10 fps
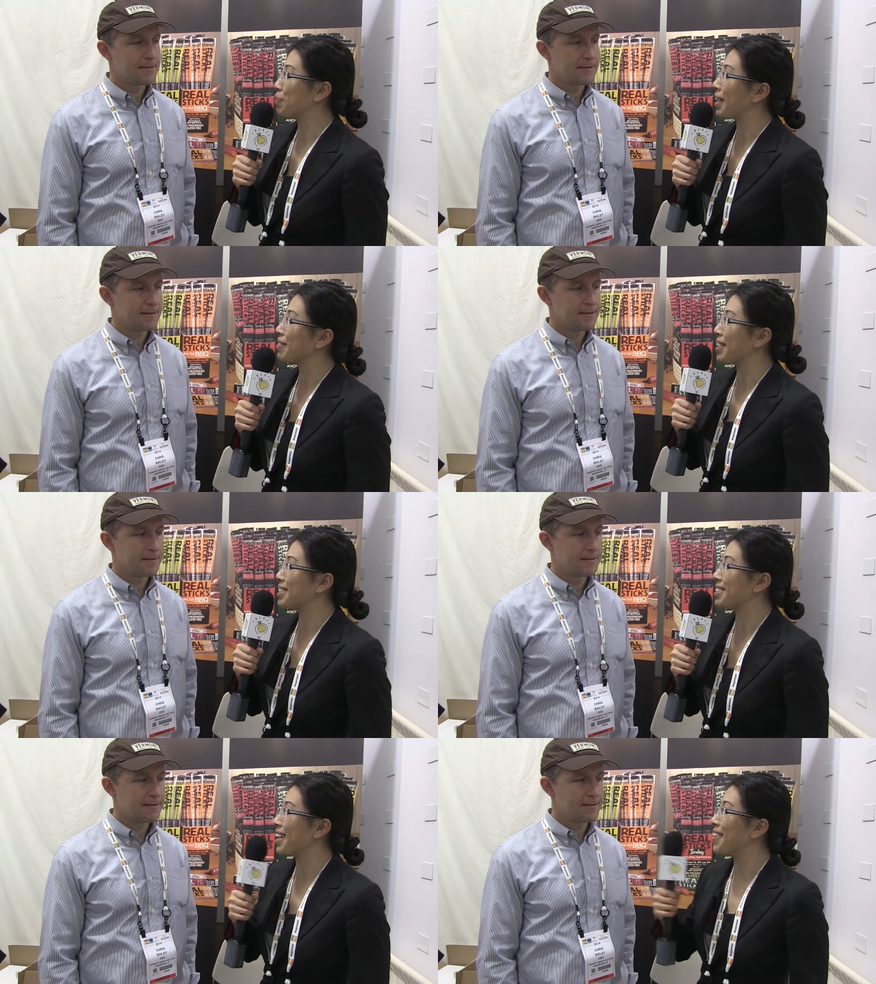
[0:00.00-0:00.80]
Speaker 1: bike
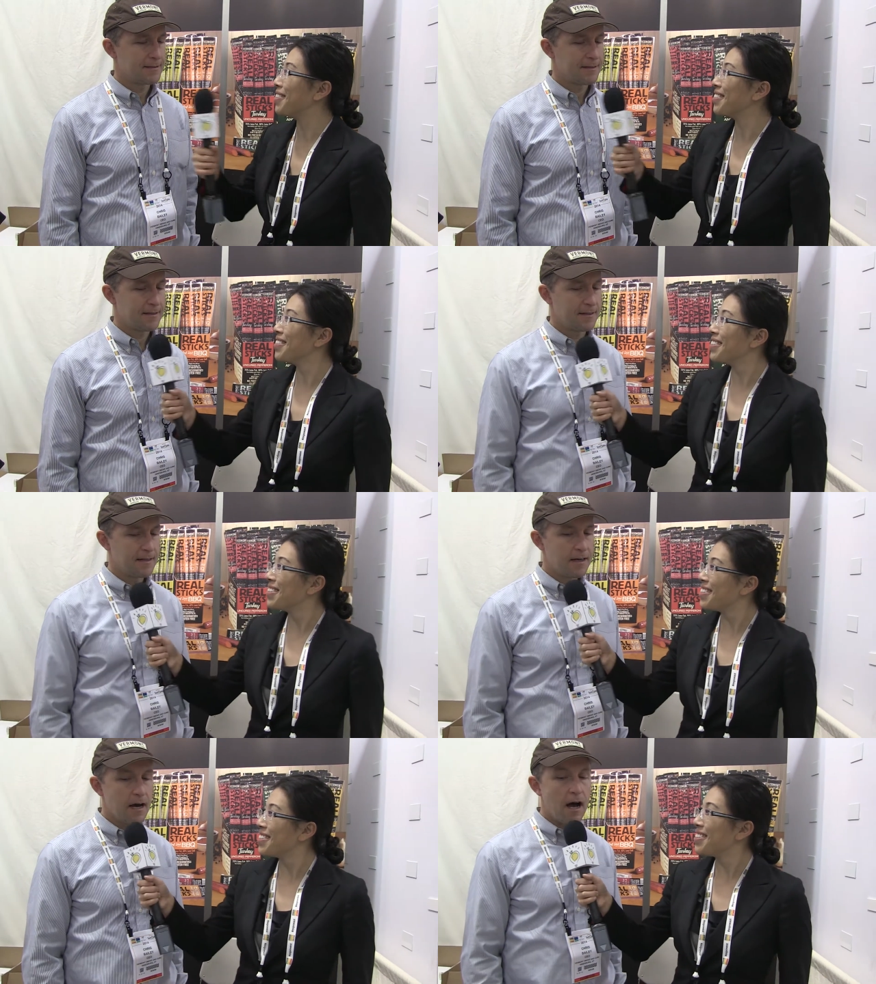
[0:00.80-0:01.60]
rides now?
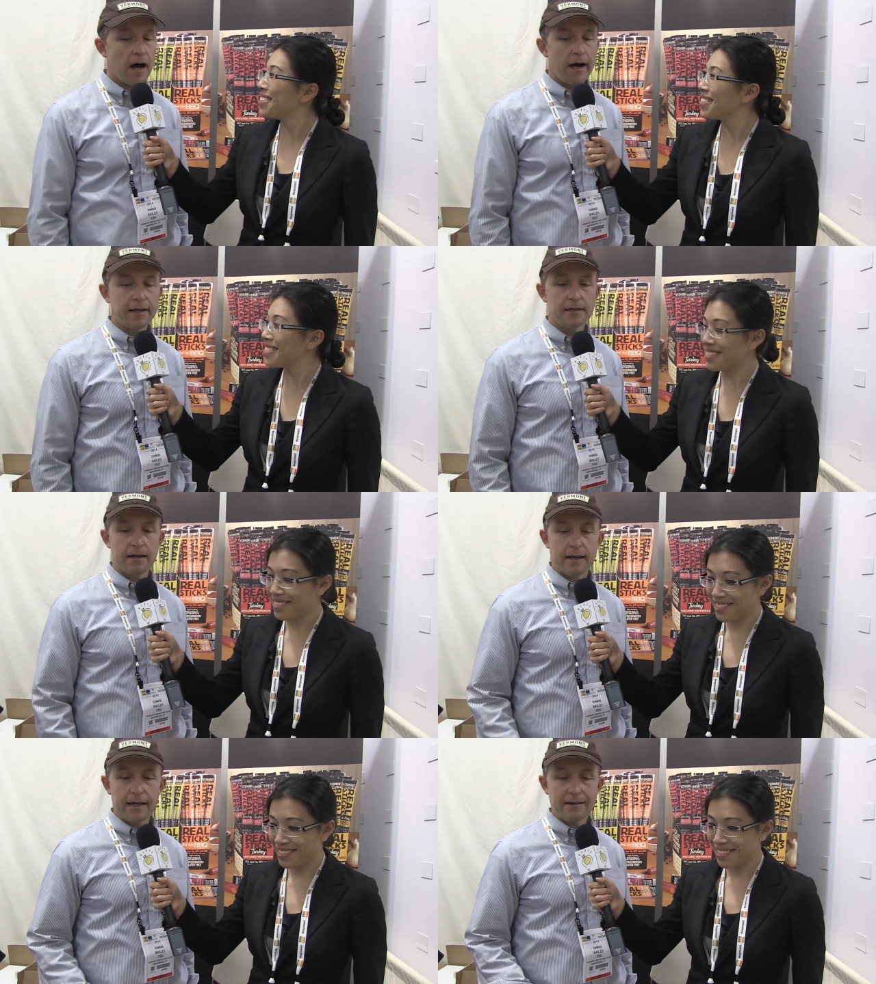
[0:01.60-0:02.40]
Speaker 2: I
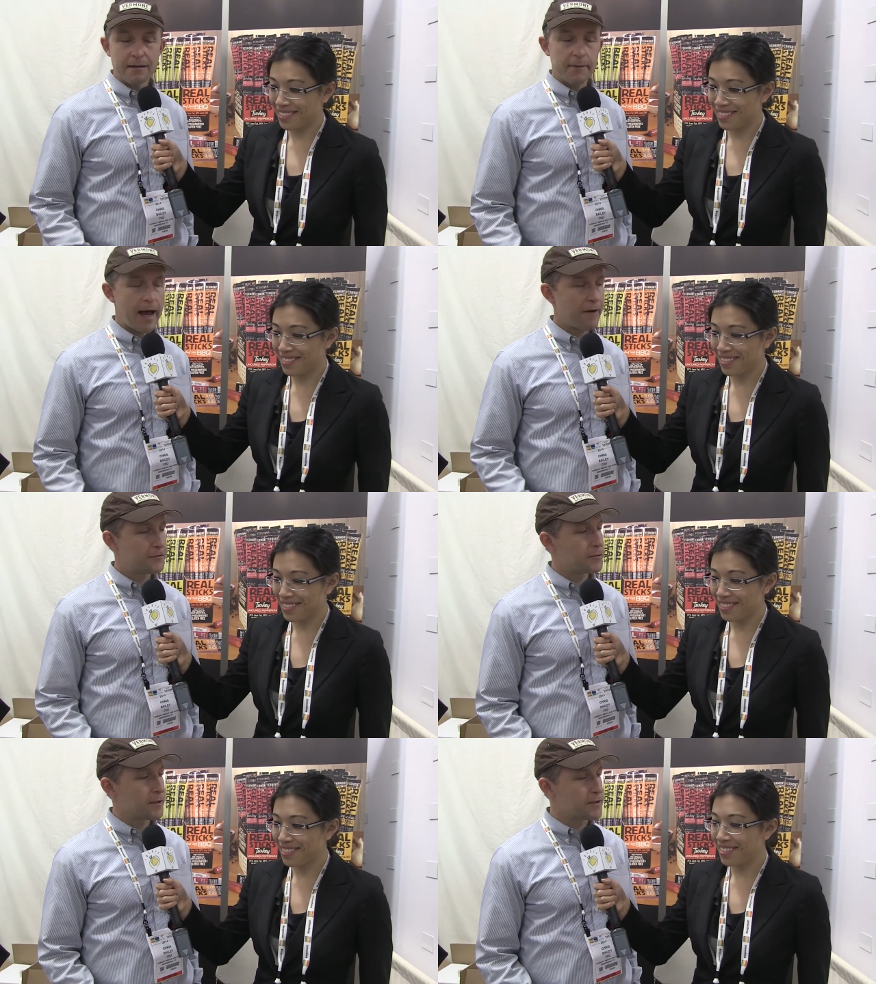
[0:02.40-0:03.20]
eat them
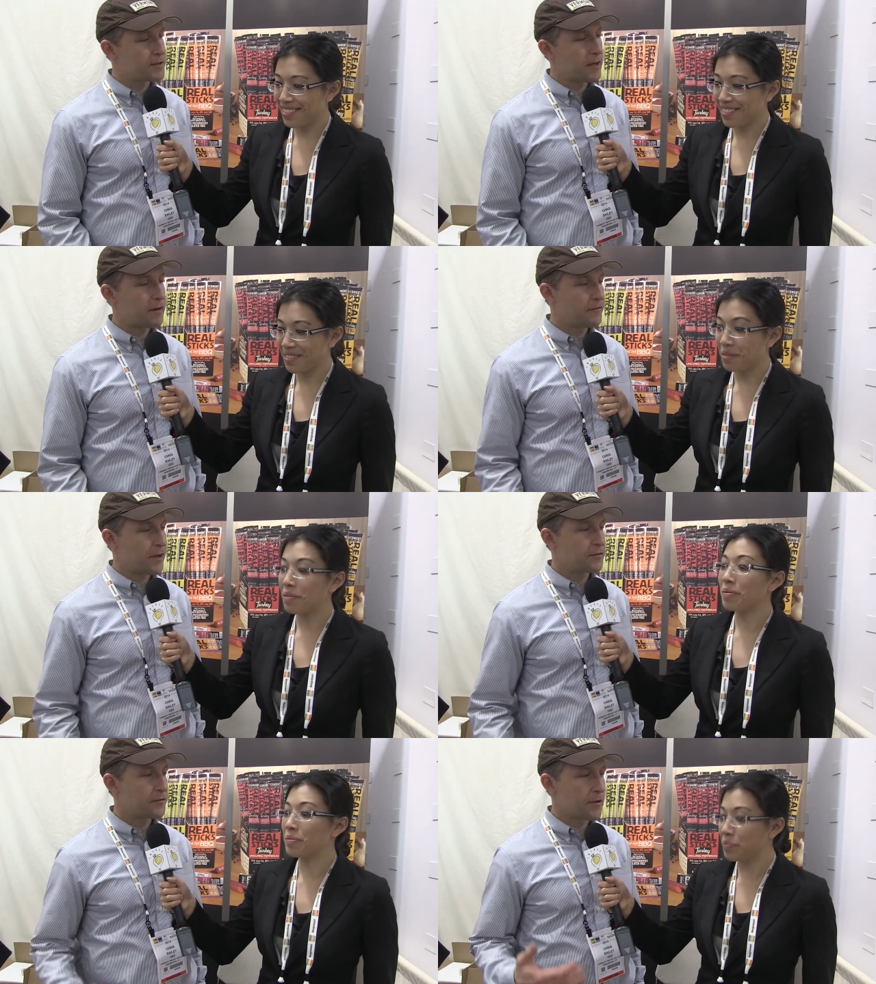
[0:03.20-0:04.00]
afterwards, kind of
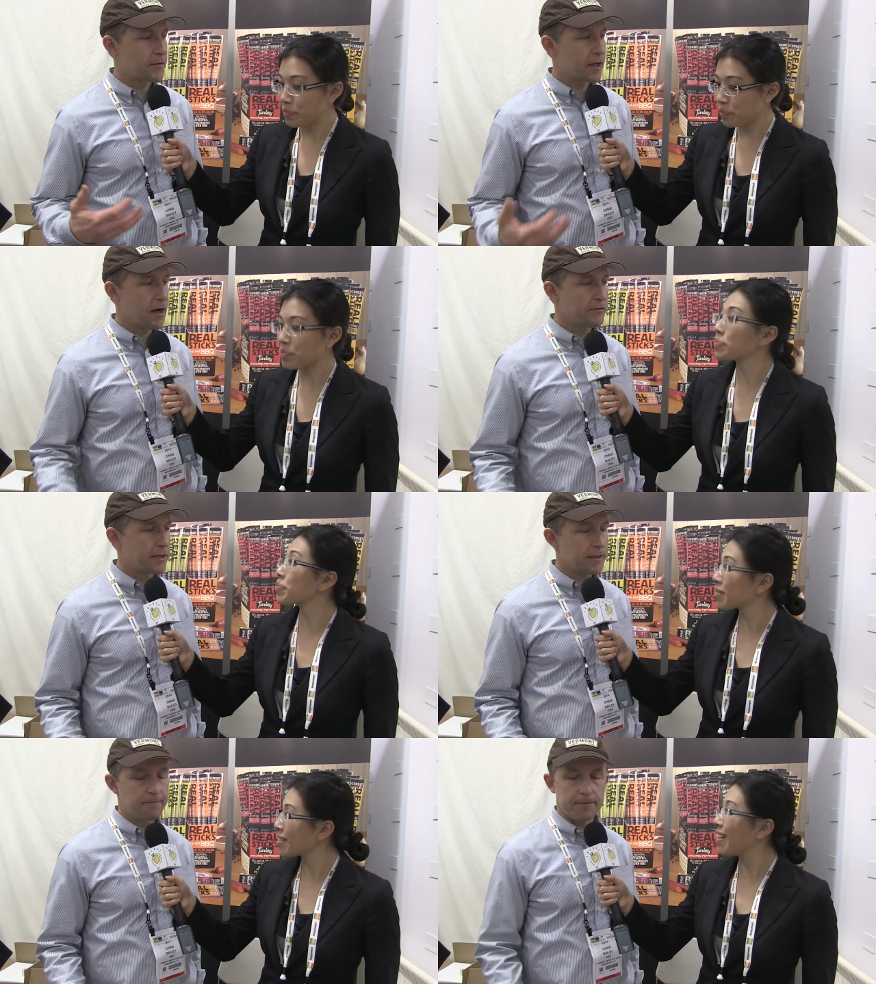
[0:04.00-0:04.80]
as for
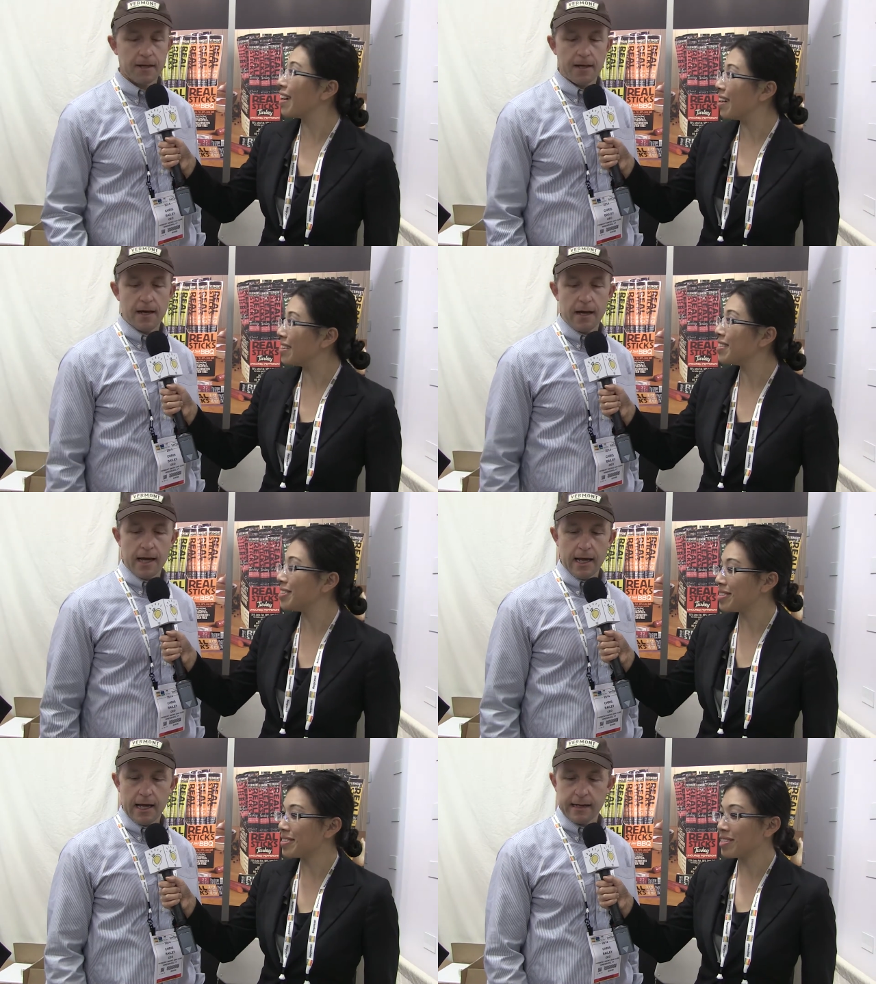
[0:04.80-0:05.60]
recovery,
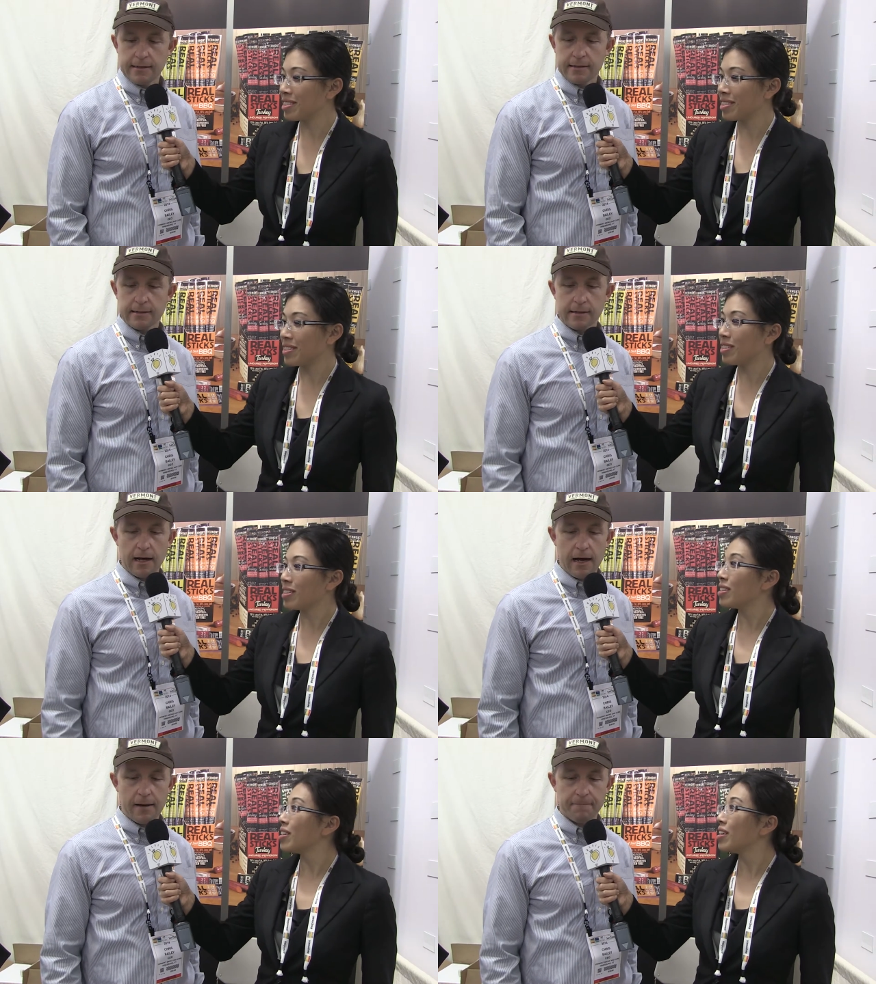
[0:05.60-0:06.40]
and
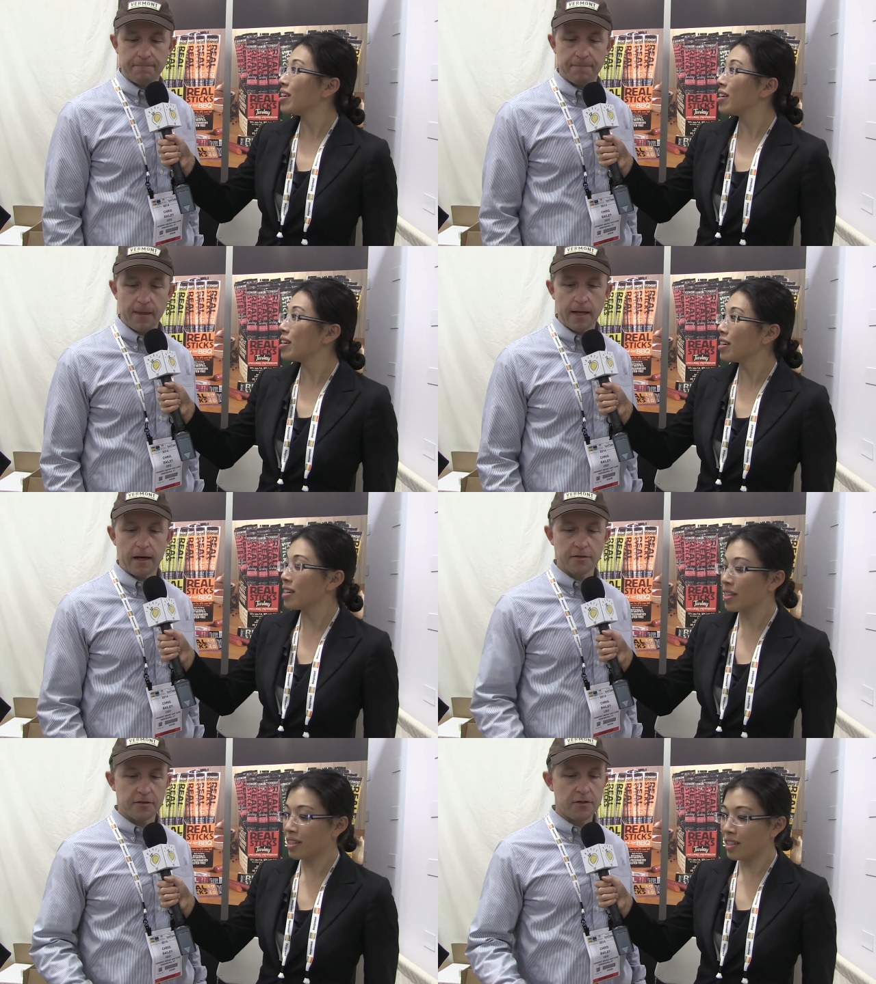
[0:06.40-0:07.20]
um,
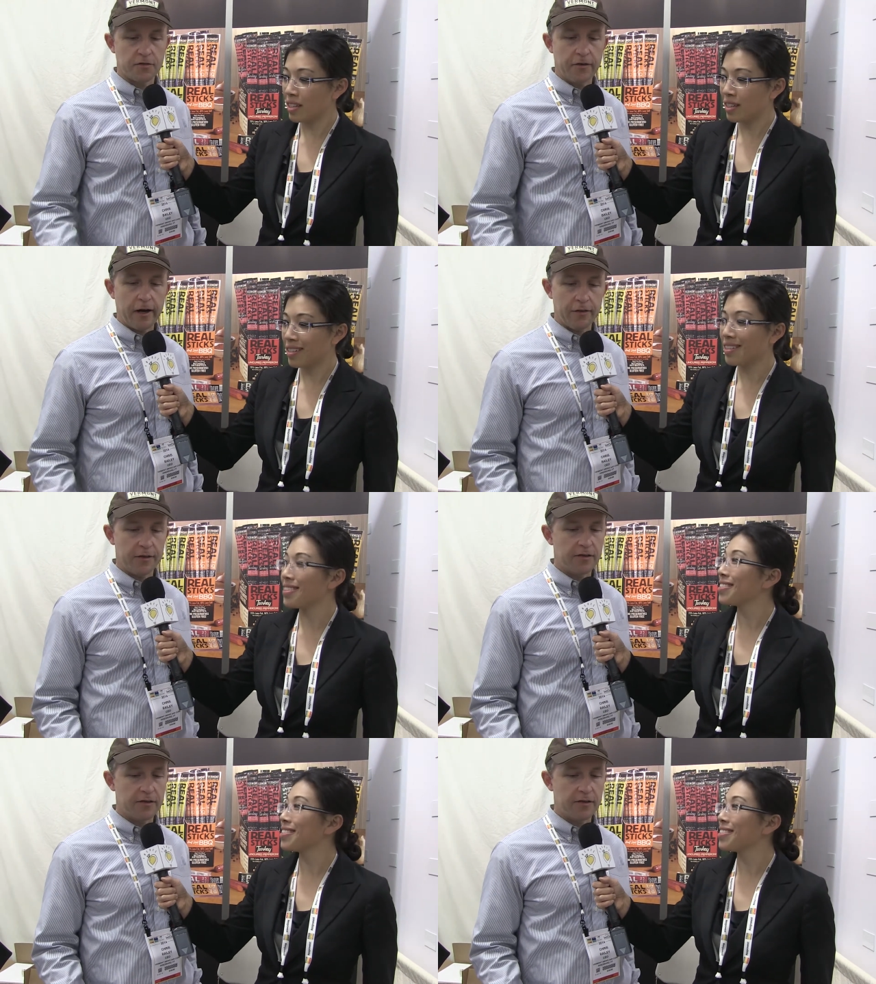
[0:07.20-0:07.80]
and also just for healthy